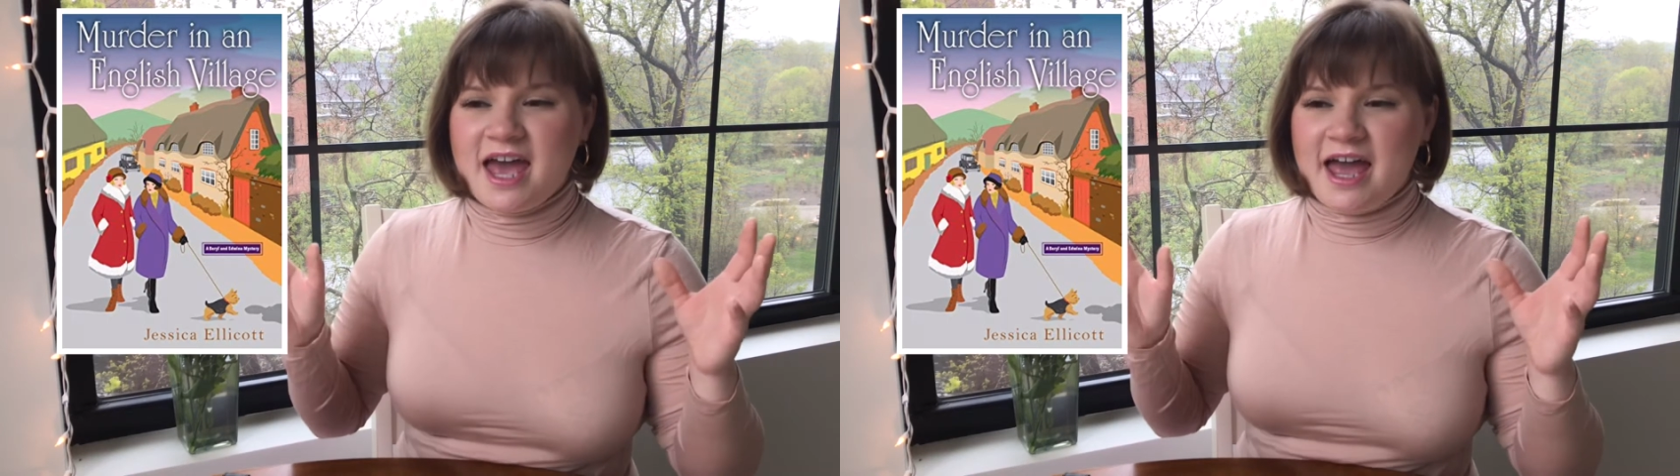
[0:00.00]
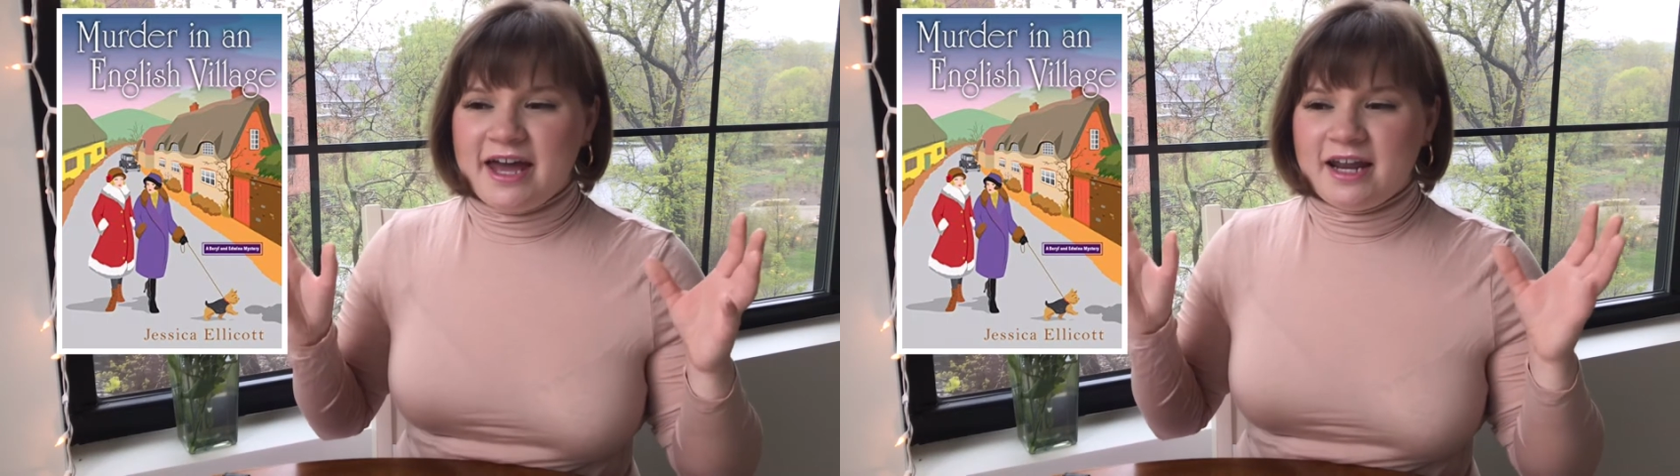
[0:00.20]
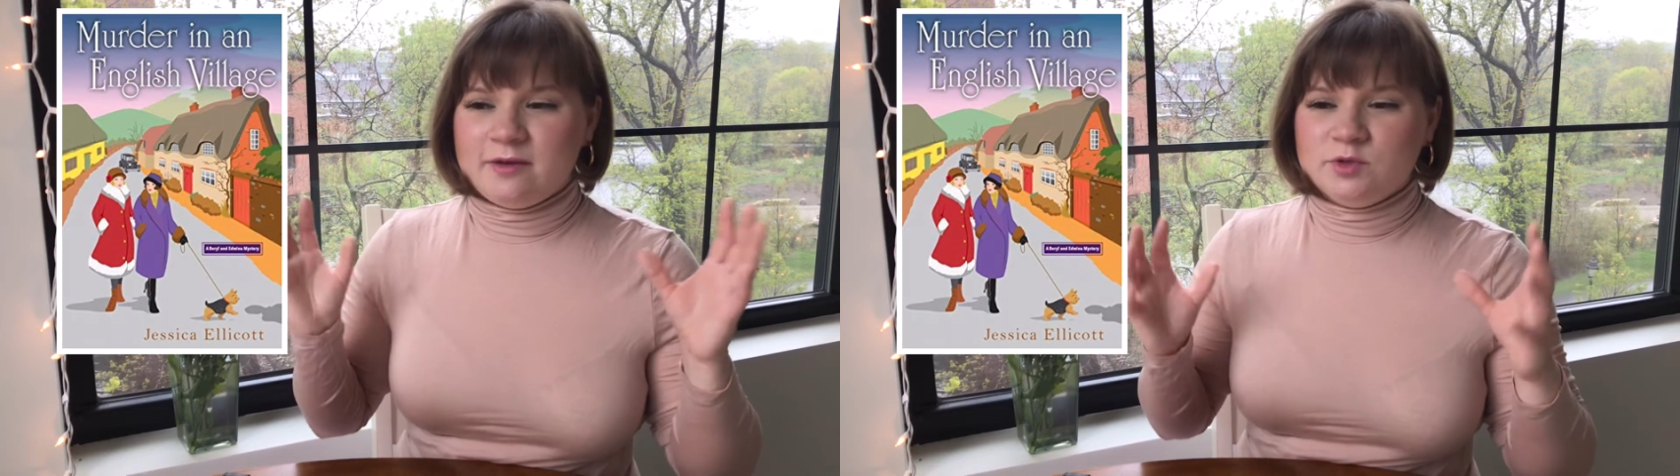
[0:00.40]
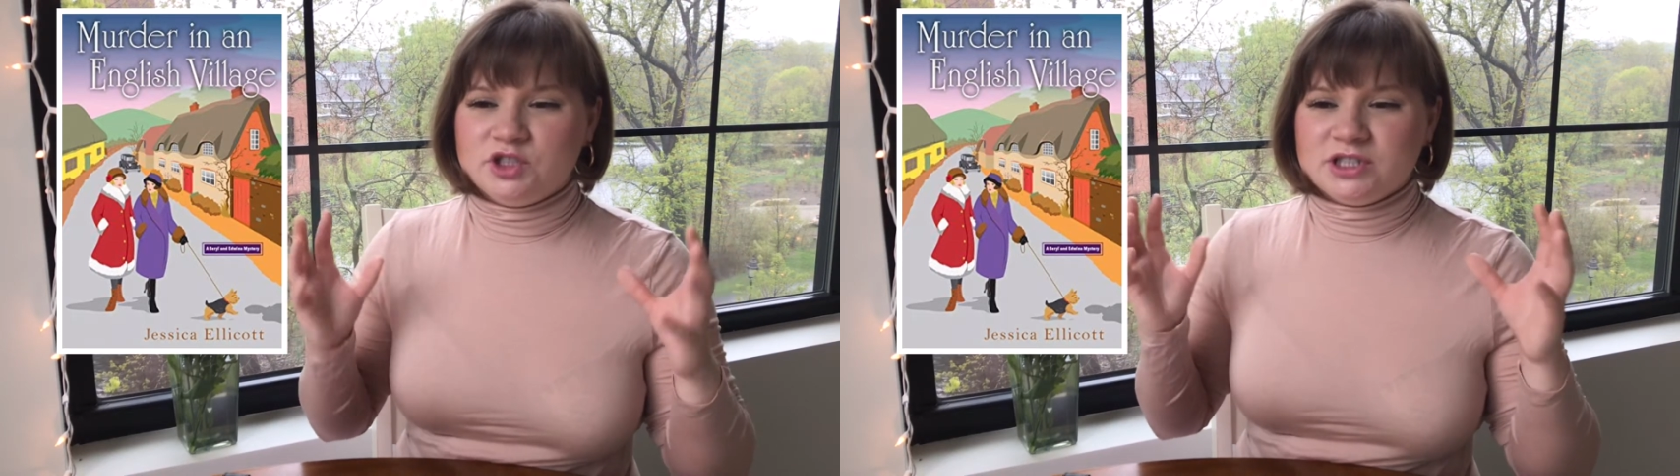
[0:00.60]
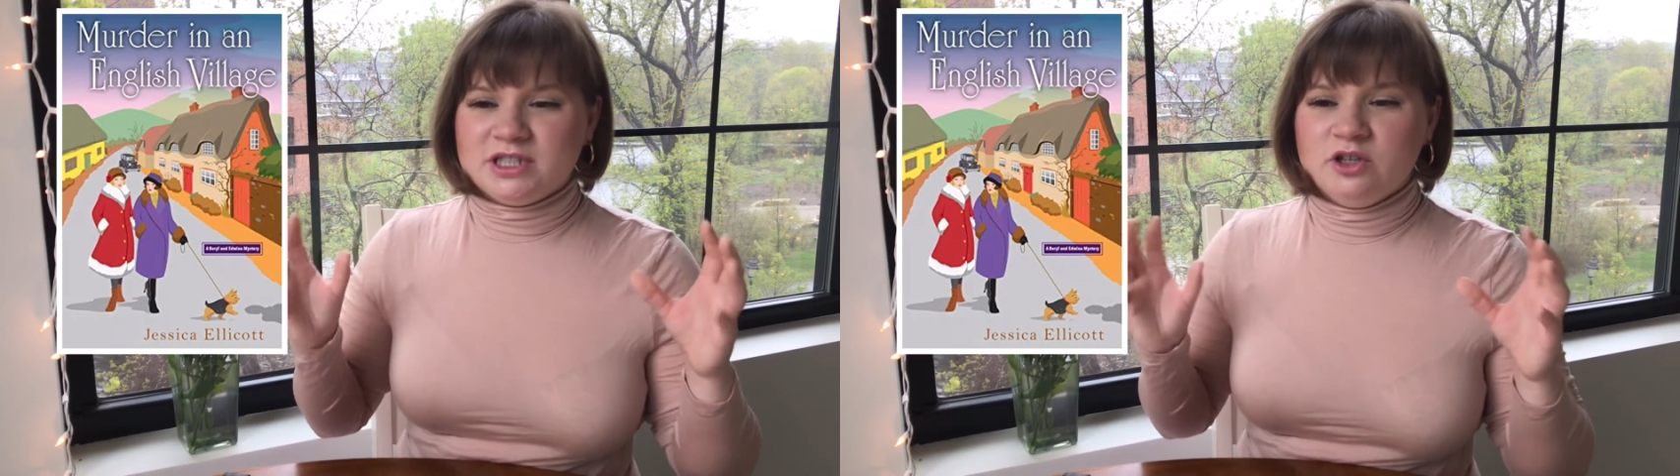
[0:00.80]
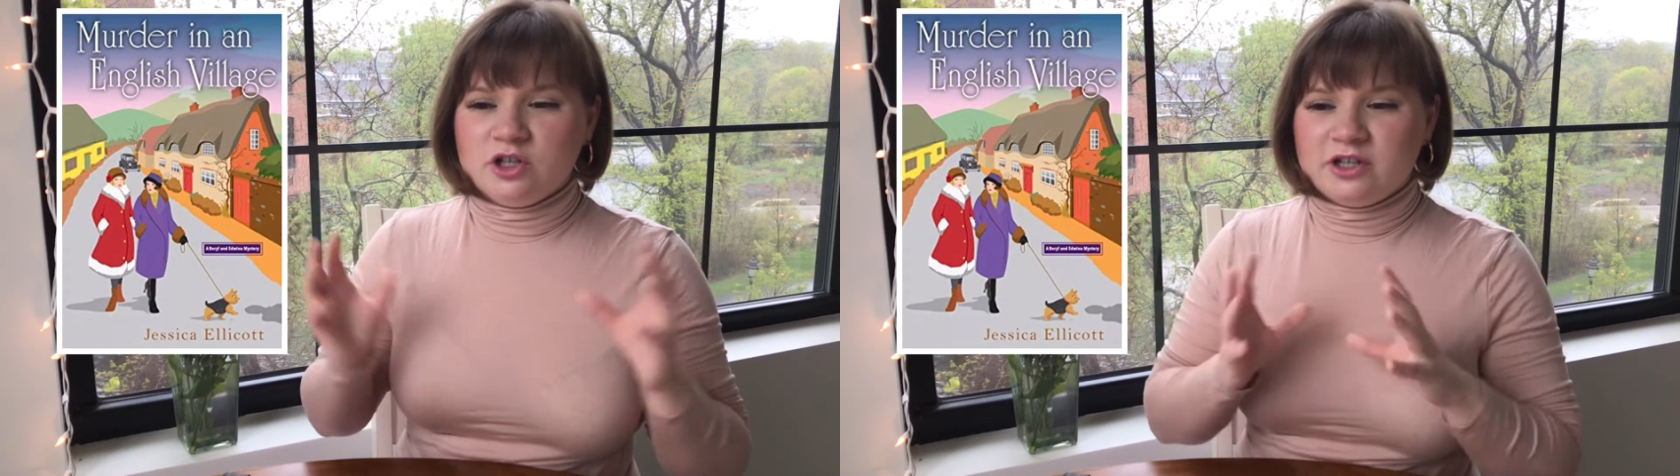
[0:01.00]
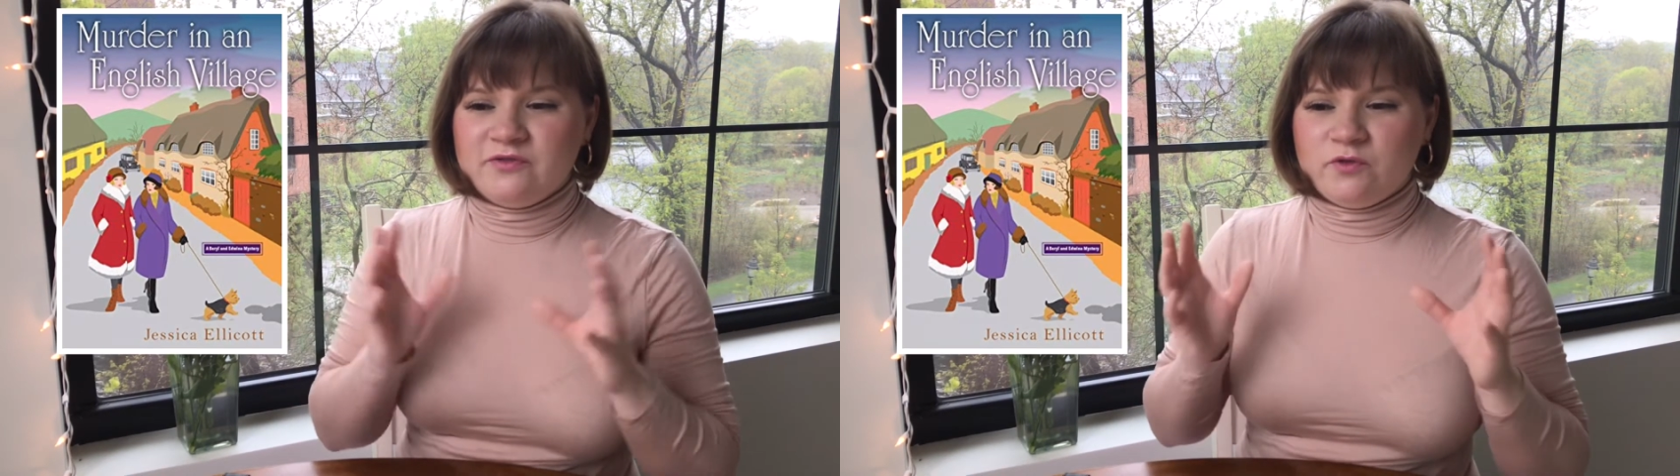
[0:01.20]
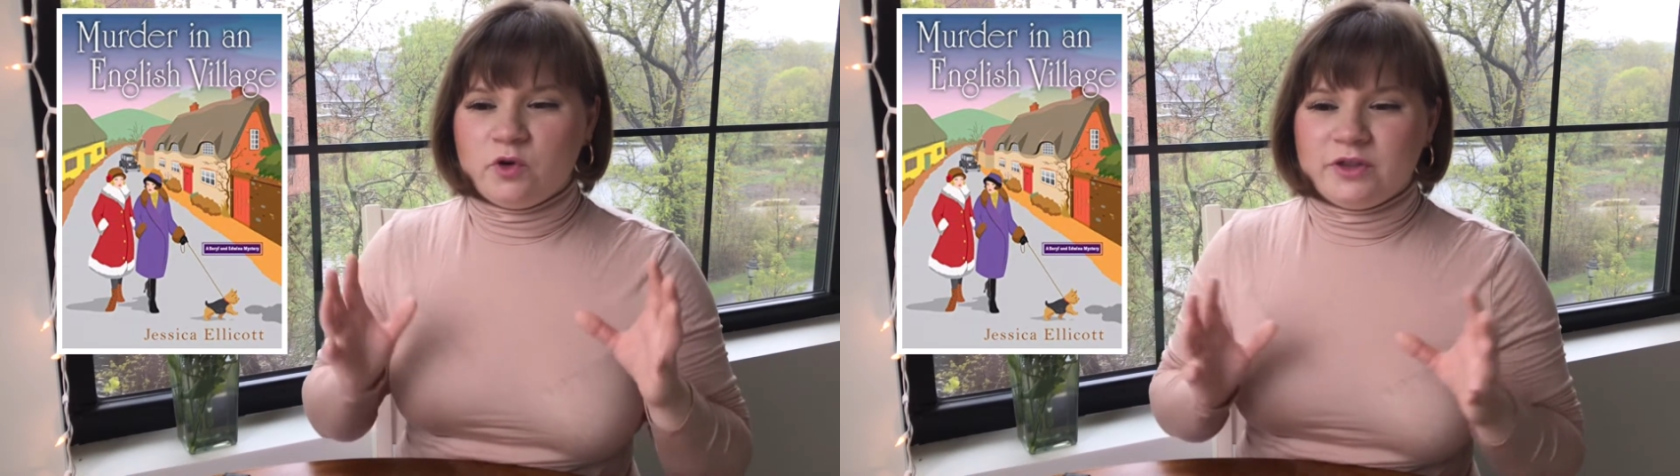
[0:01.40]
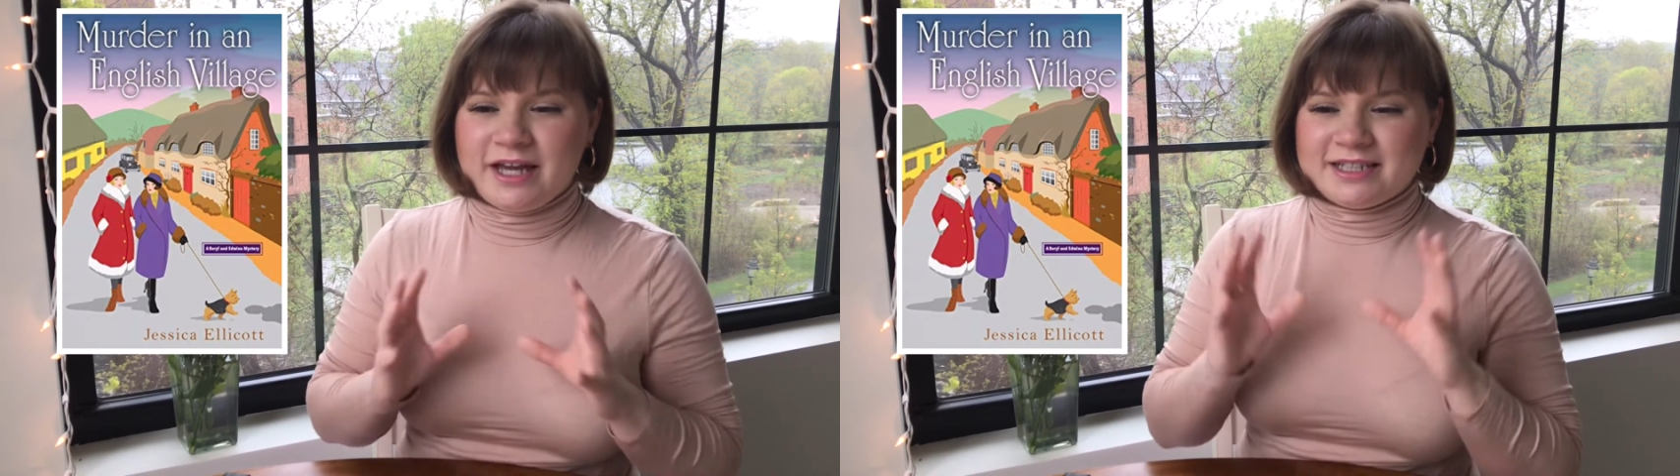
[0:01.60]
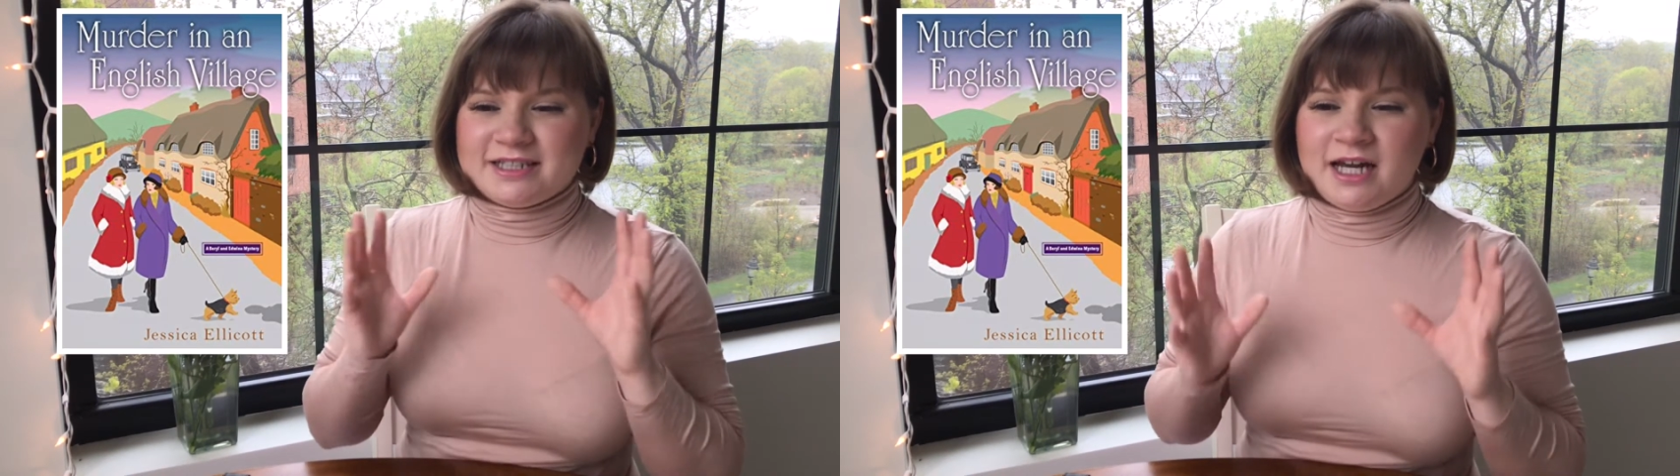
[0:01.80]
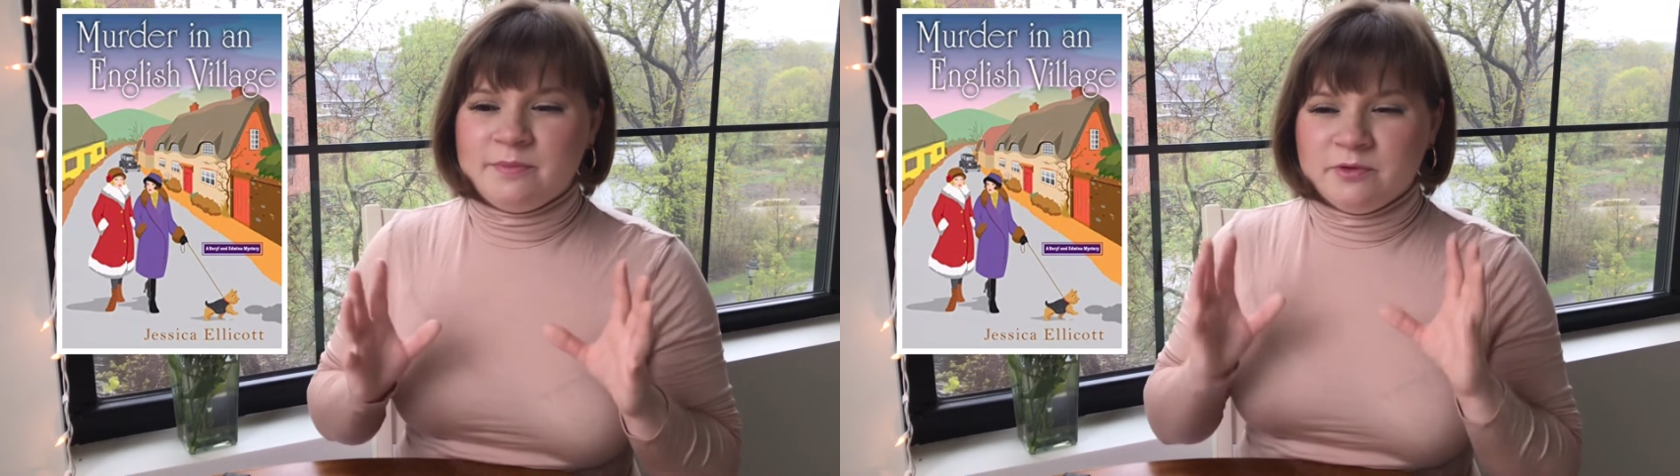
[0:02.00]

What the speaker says: and I was just looking for that type